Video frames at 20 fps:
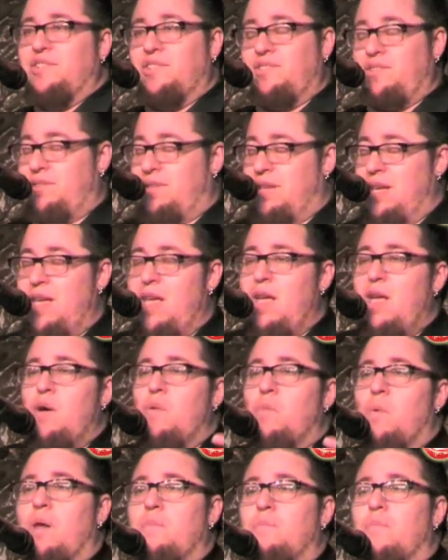Just
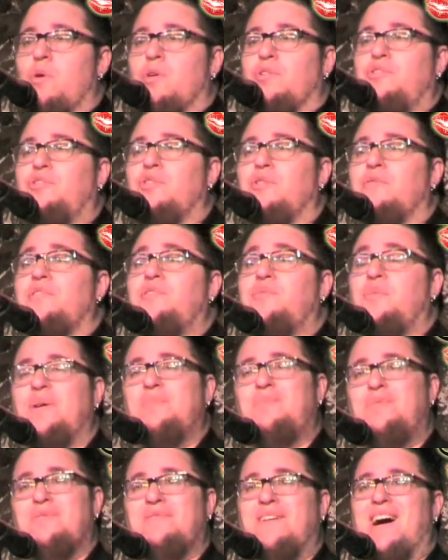one more service
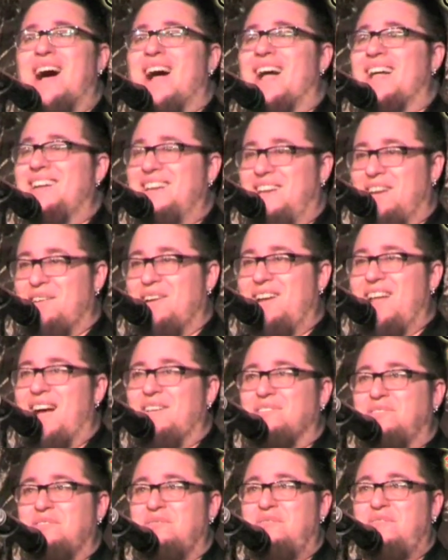we provide here at
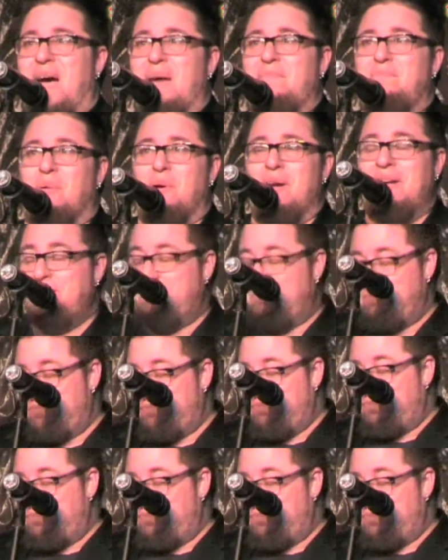House of Fat Boy.